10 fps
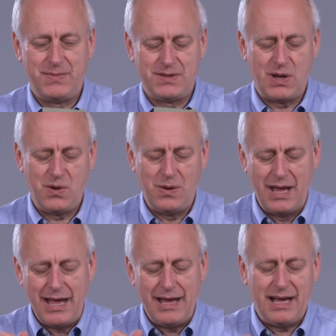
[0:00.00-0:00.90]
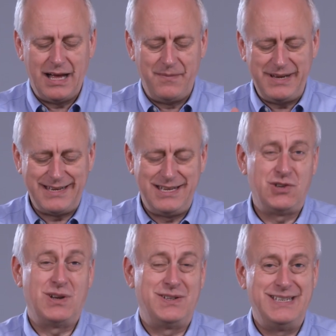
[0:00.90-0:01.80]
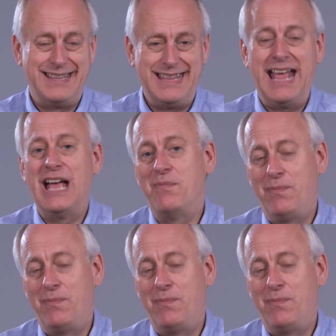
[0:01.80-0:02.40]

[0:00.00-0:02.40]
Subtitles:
So yes, the instructions are there,